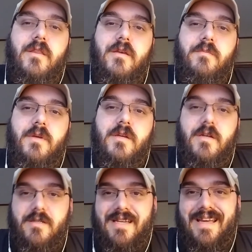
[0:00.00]
that
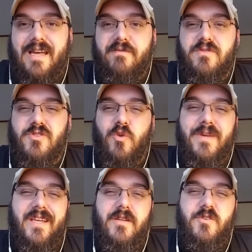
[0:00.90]
because I have so
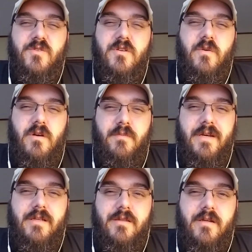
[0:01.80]
many issues going on
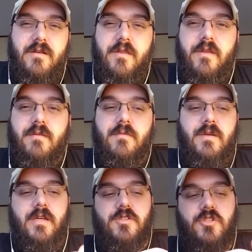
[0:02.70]
back there, that
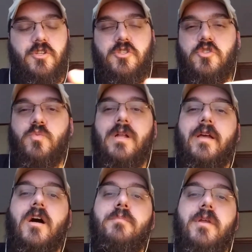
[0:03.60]
it's just
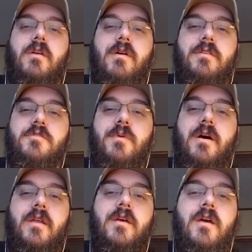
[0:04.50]
swelling up in and around the
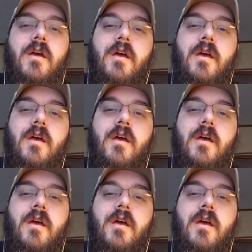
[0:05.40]
spine,